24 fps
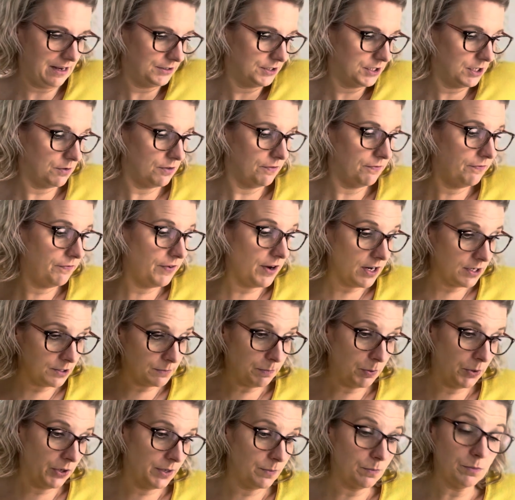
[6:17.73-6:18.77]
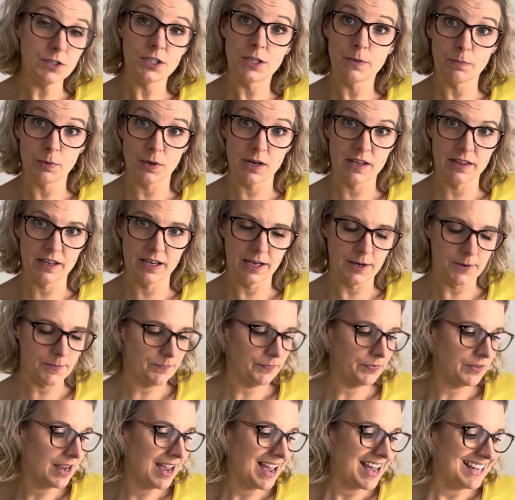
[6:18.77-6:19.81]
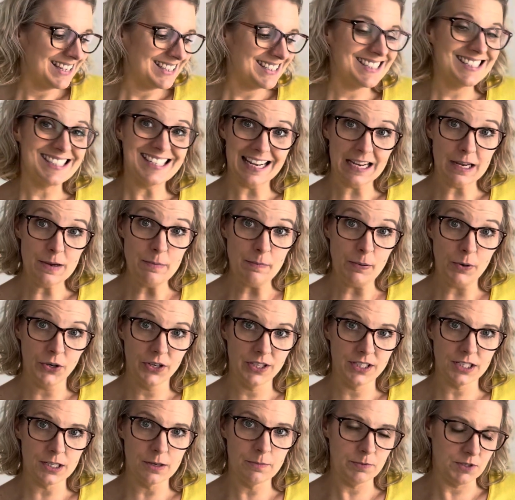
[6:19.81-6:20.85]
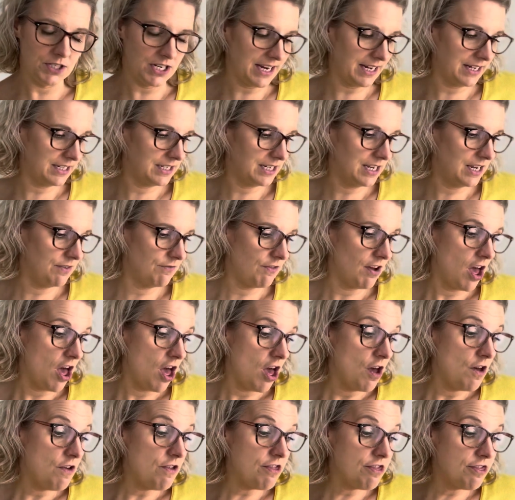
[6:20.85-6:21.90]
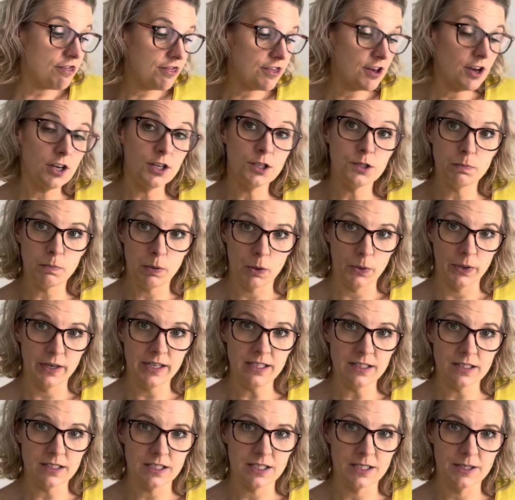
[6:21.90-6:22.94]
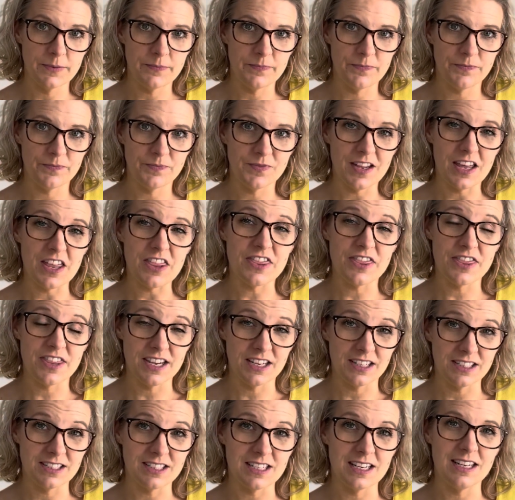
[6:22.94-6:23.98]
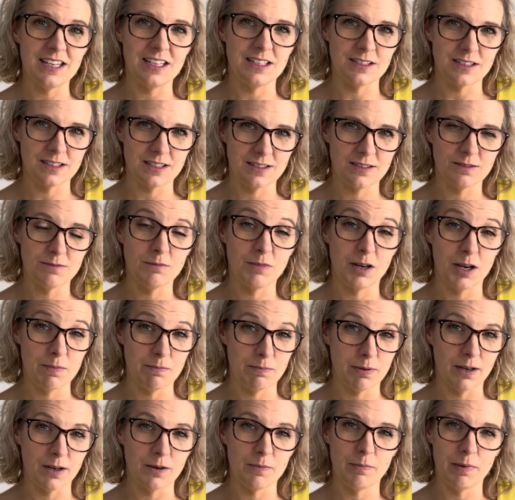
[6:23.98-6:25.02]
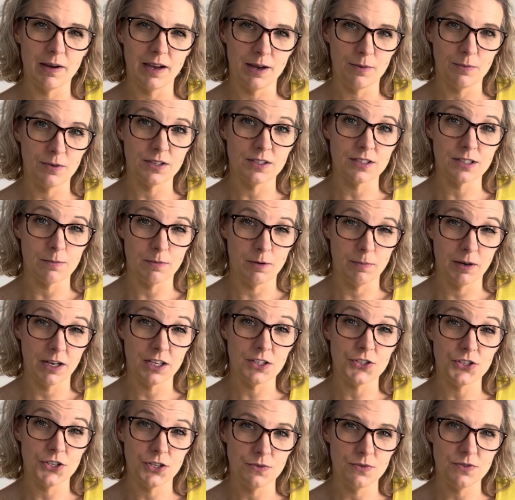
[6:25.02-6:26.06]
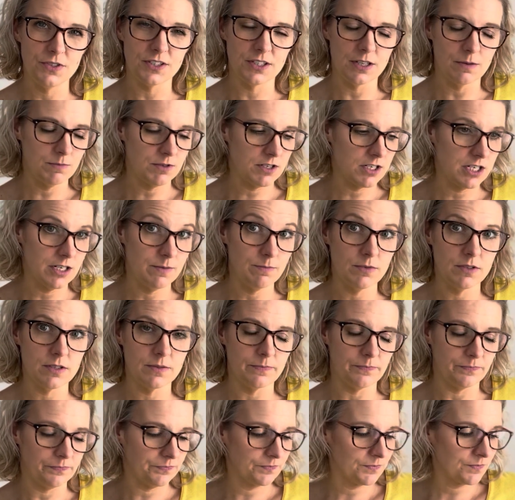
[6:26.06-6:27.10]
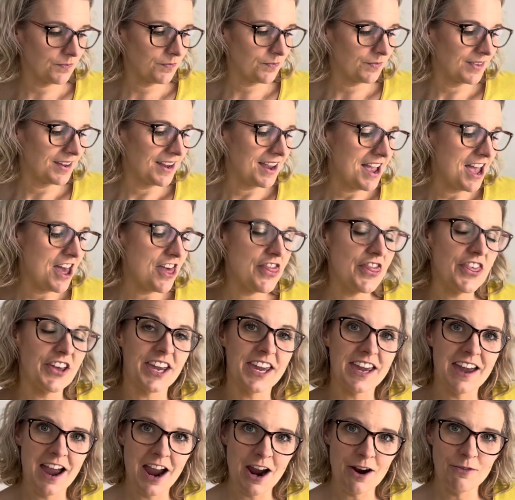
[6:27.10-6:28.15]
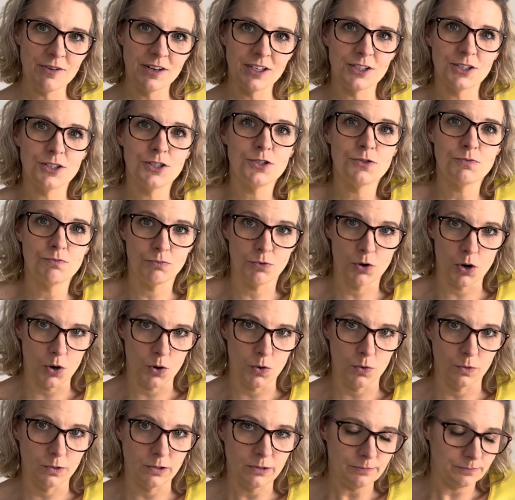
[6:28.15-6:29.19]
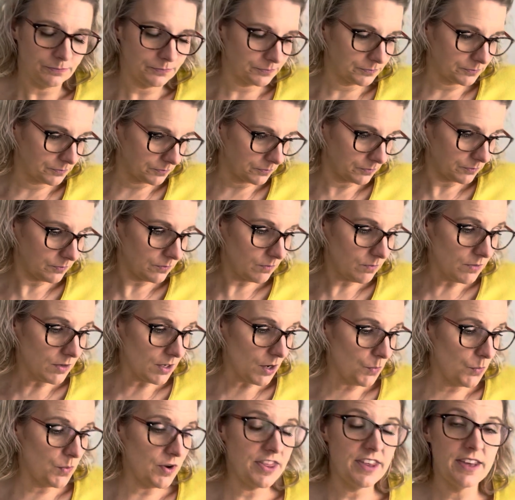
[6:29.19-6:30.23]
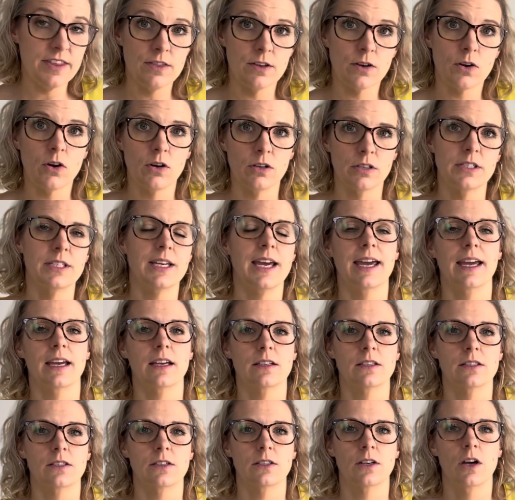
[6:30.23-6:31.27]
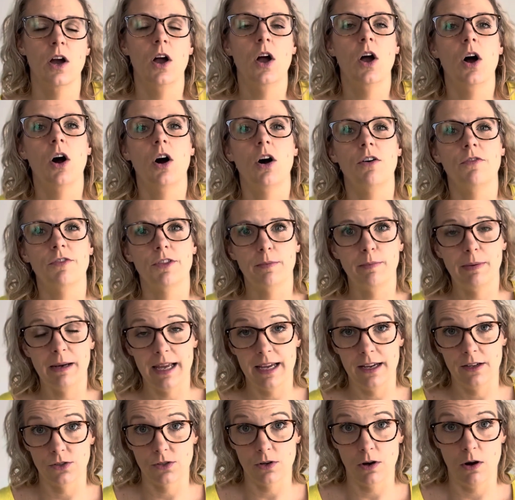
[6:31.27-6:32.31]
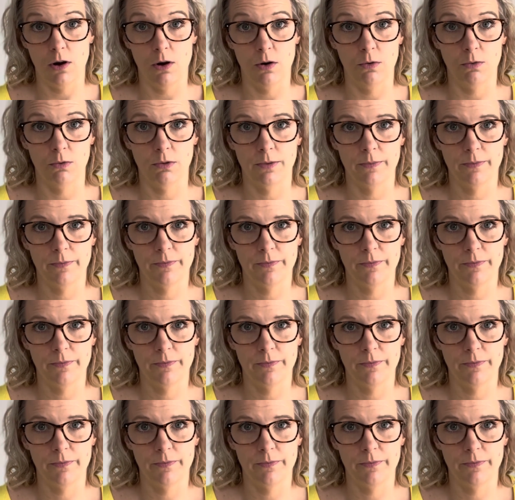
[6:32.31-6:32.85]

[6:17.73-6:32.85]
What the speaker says: So the first point was the breathing, second point objective, third point, this is my bugbear with some of my students sometimes, the character's role within the context of the play as a whole.